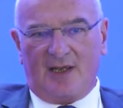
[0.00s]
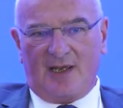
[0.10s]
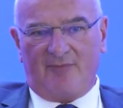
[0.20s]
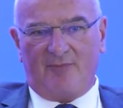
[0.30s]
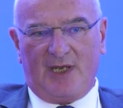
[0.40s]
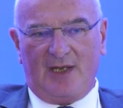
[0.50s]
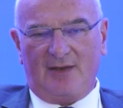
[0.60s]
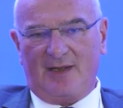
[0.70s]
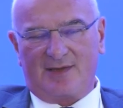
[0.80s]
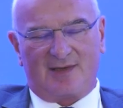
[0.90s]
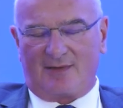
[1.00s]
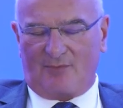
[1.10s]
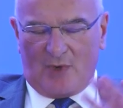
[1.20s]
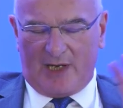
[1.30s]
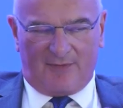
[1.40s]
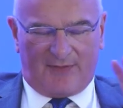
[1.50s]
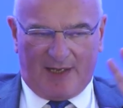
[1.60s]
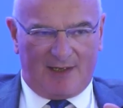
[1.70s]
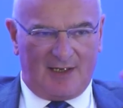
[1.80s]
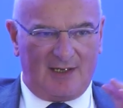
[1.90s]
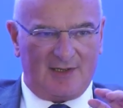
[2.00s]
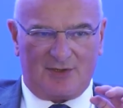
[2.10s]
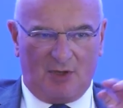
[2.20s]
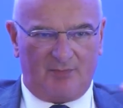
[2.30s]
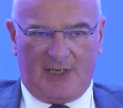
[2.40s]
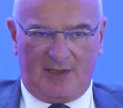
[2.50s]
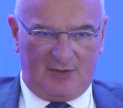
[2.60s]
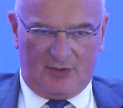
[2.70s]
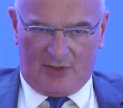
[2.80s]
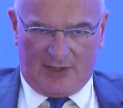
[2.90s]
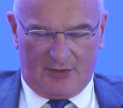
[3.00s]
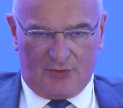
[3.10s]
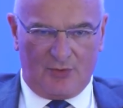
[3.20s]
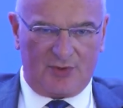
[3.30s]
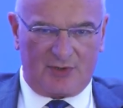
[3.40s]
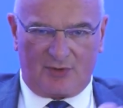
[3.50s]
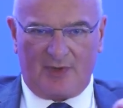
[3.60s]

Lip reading: have been, this way of thinking has not been endorsed.